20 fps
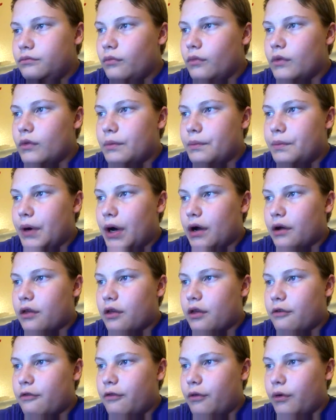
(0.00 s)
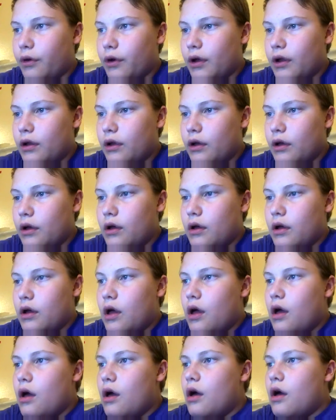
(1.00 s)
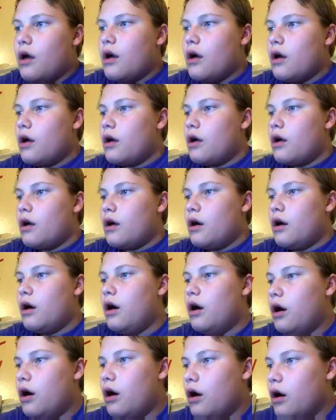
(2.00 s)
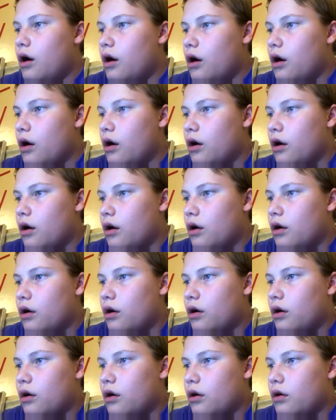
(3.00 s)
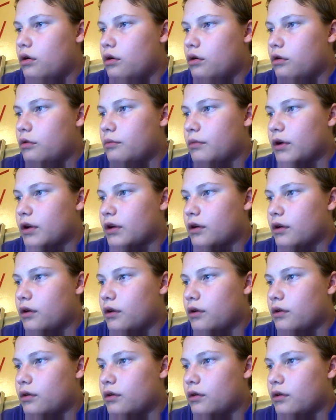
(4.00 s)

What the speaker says: boxes for it. Oh my god.